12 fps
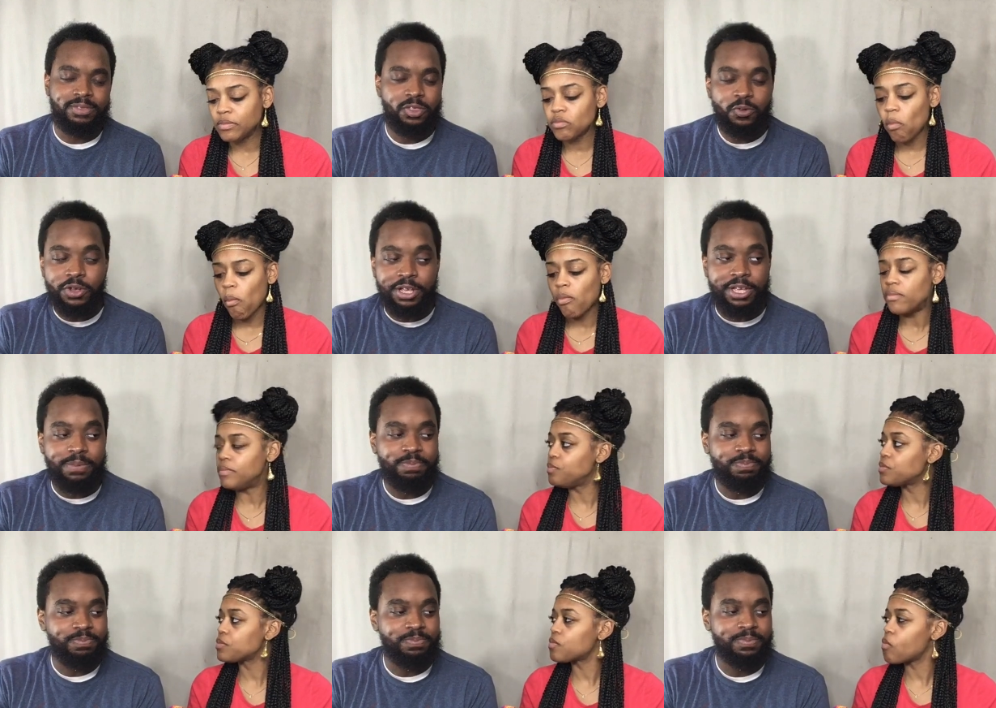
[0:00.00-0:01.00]
Speaker 1: three,
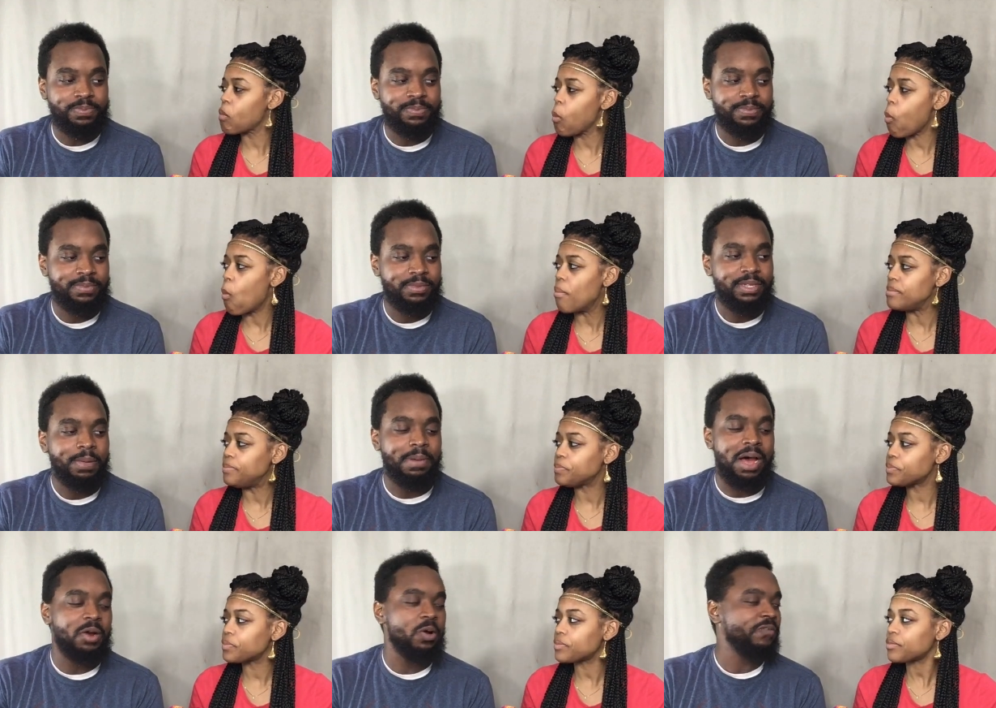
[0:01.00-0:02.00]

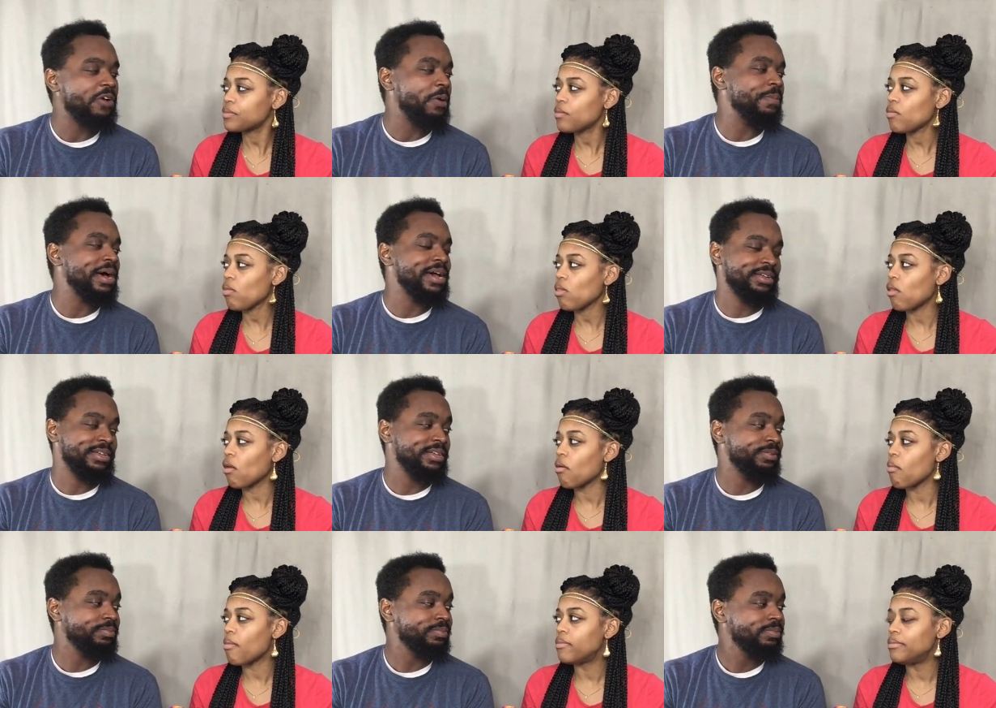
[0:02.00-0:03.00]
but I don't know if I'll buy it
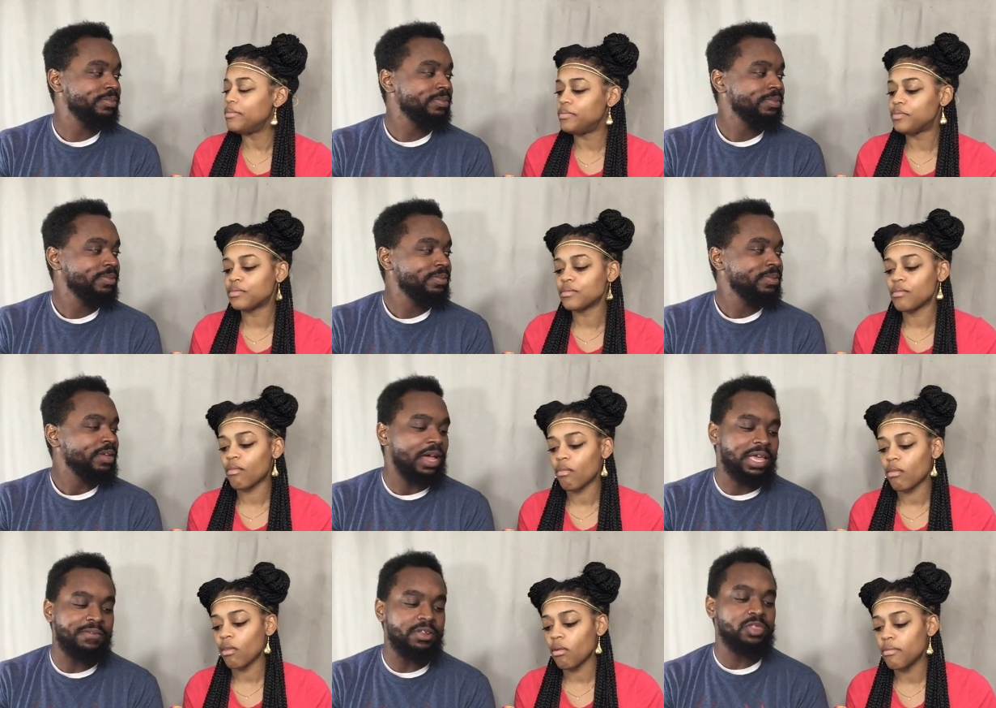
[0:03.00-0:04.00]
again. I
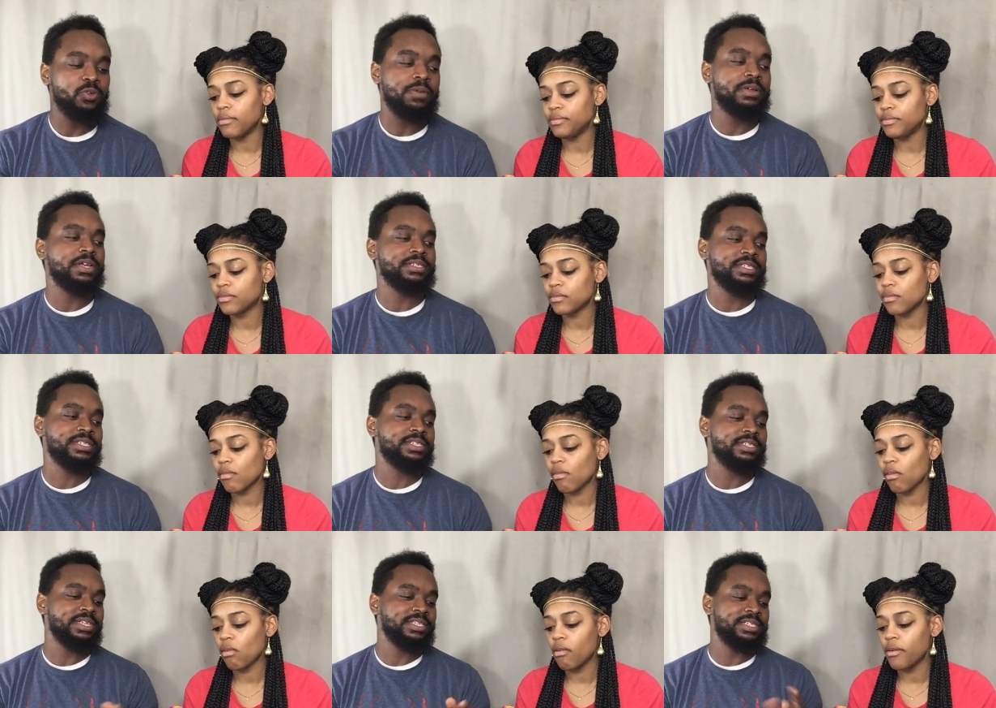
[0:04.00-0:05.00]
give it a three because
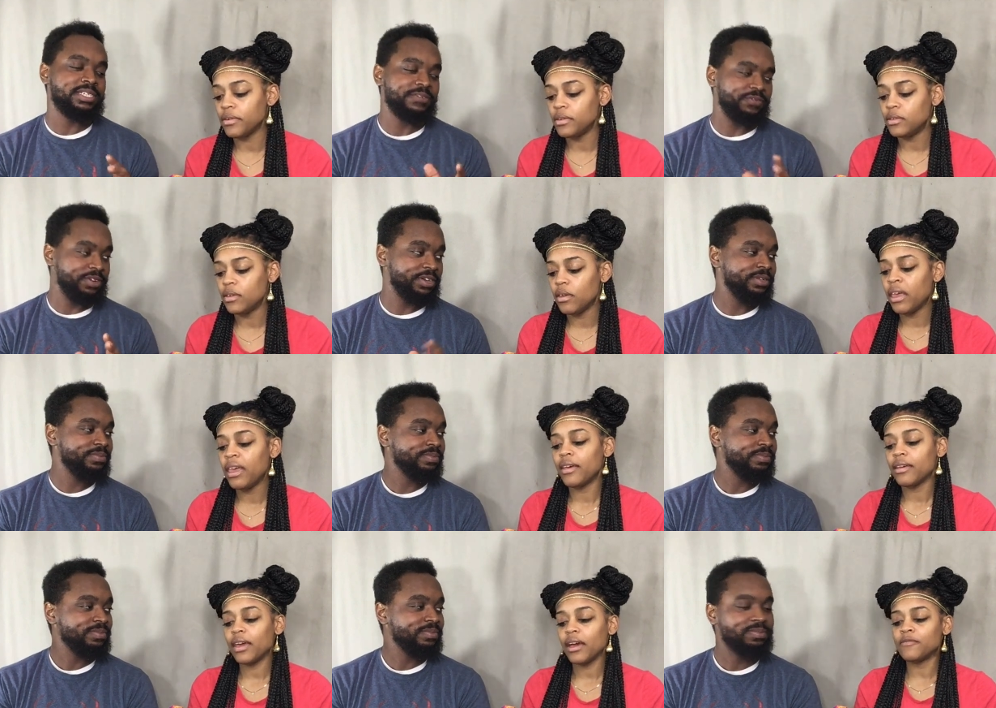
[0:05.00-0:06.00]
it's it's different.
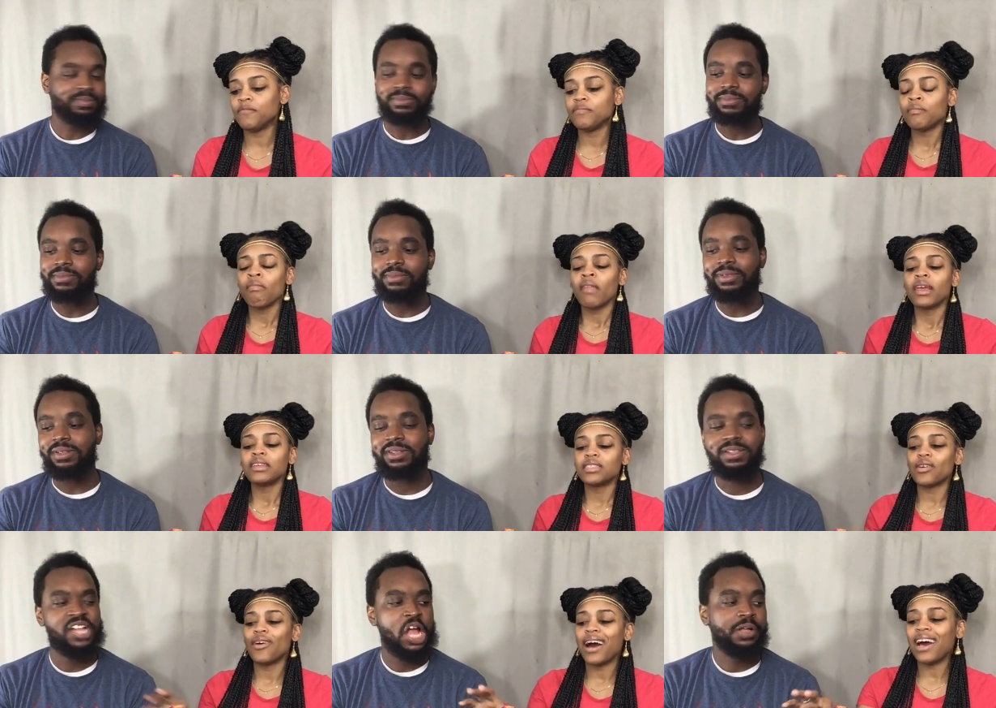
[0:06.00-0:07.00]
Speaker 2: Yeah.
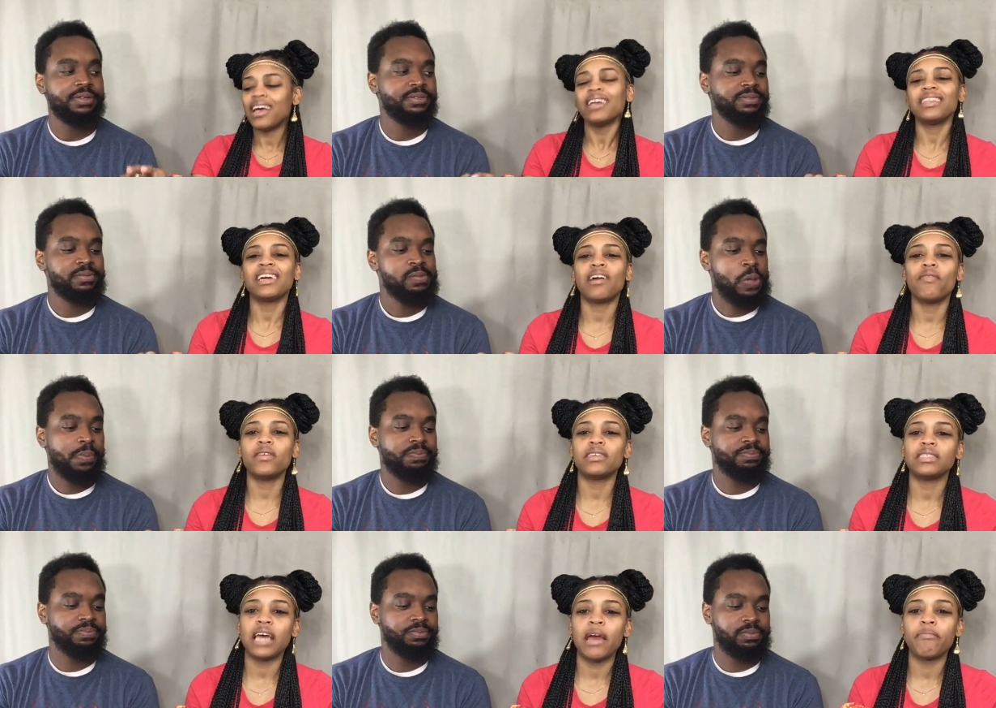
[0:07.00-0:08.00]
So I, I think I feel
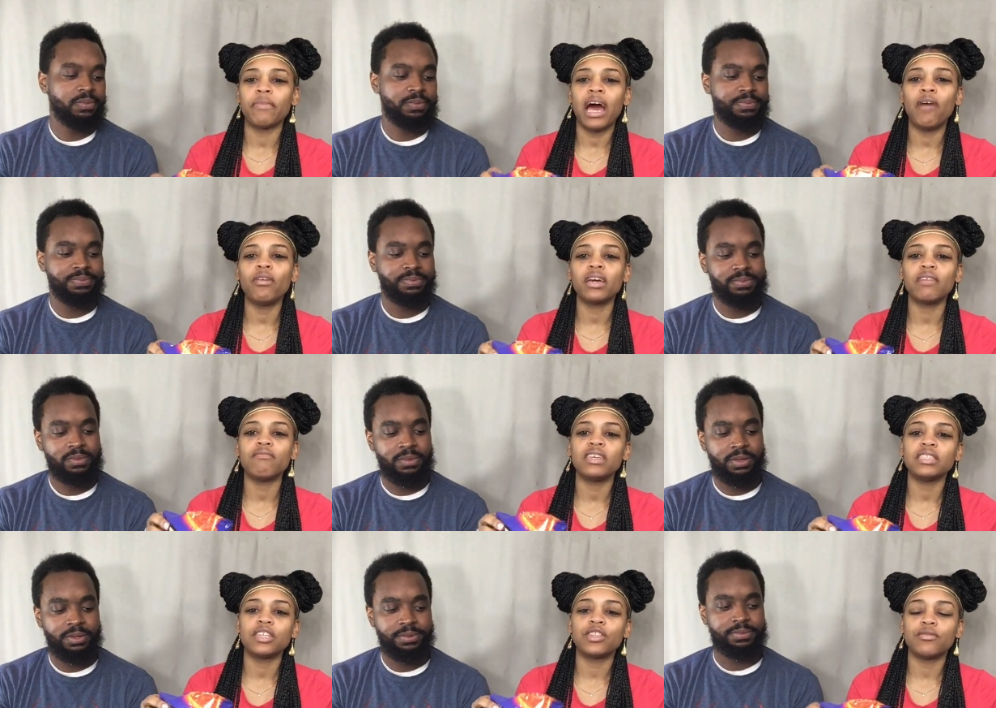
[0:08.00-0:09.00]
the same. I would give
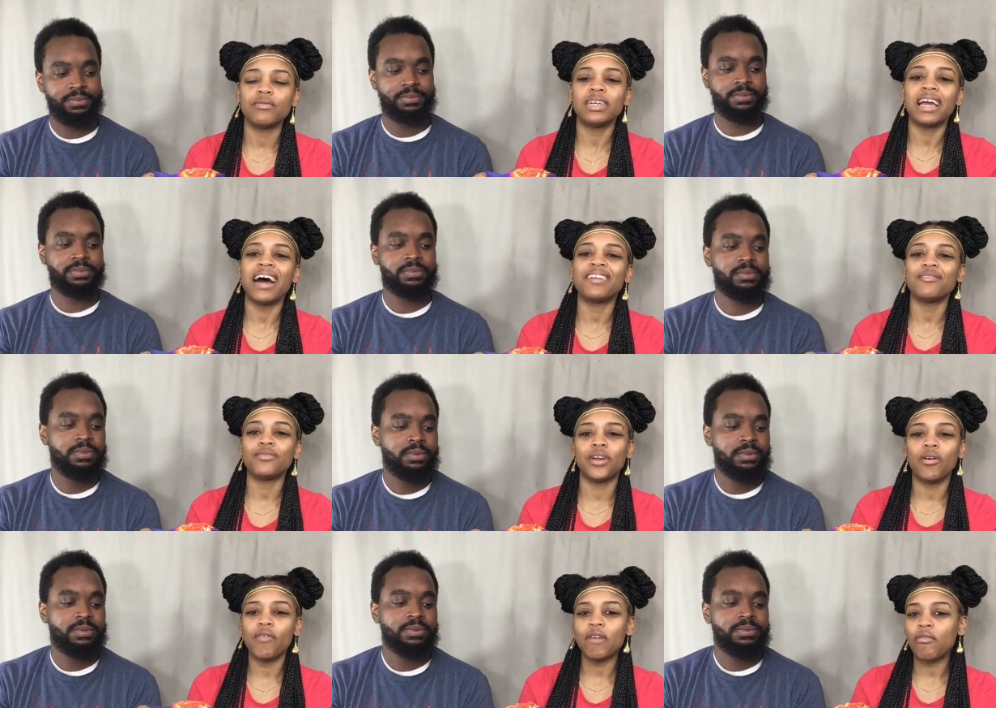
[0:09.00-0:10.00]
these a three. I don't
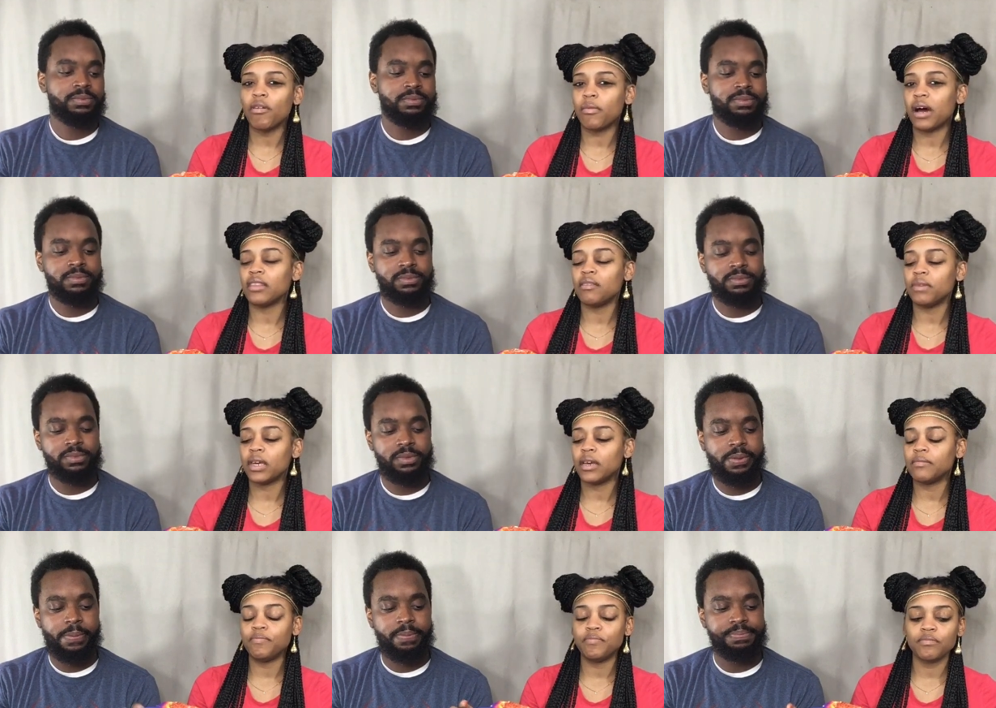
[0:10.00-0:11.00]
know if I would buy them again.